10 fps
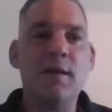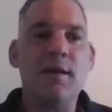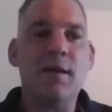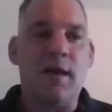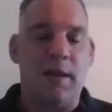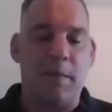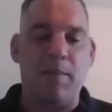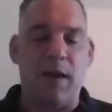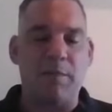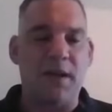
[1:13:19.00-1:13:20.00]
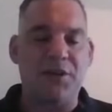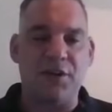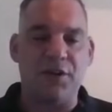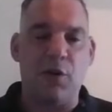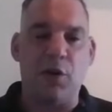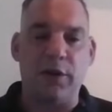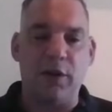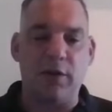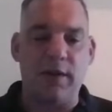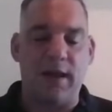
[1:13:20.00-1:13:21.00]
I remember I mentioned to you earlier
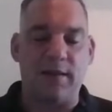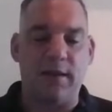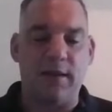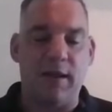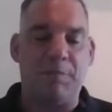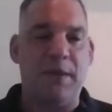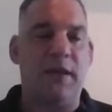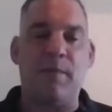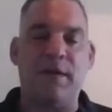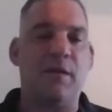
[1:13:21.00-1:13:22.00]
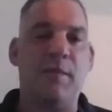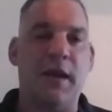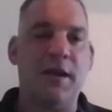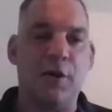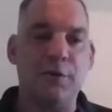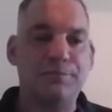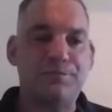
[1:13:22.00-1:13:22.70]
that the MP company commander,